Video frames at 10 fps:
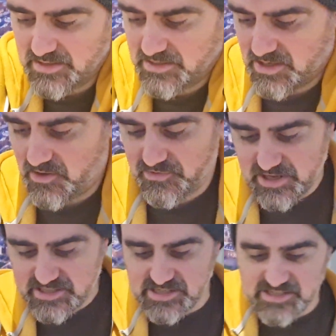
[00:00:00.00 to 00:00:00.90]
So
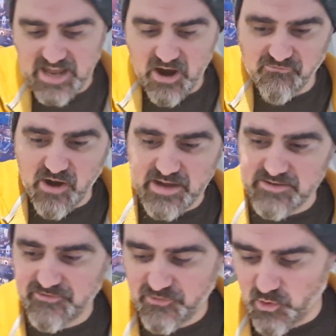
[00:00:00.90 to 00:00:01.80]
this is now
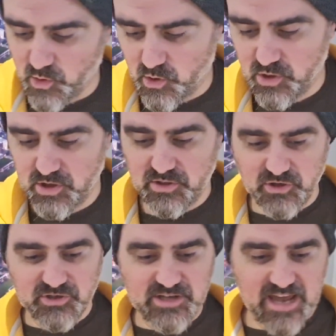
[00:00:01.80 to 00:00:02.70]
ready for
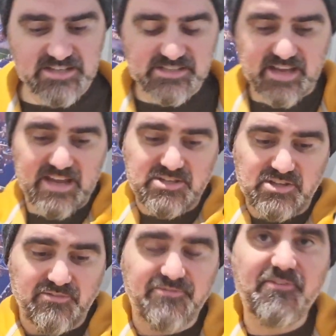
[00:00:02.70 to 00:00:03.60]
the next stage,
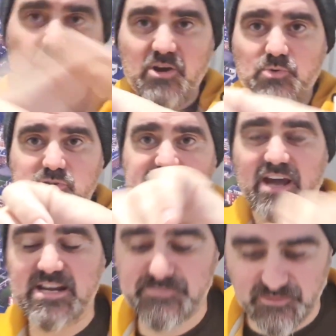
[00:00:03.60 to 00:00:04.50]
and the final
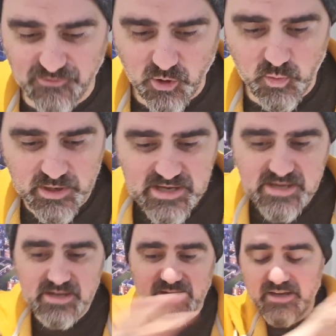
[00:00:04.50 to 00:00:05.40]
stage before
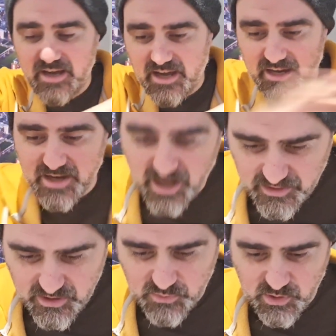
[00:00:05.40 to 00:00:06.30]
we
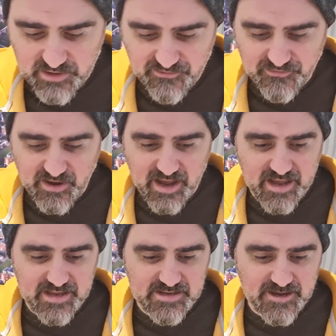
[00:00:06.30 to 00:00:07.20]
cover it with
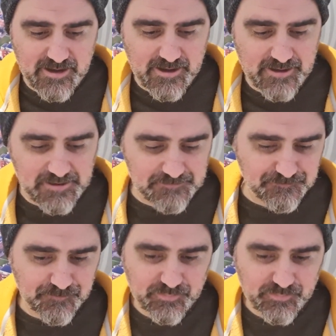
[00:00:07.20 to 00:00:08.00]
a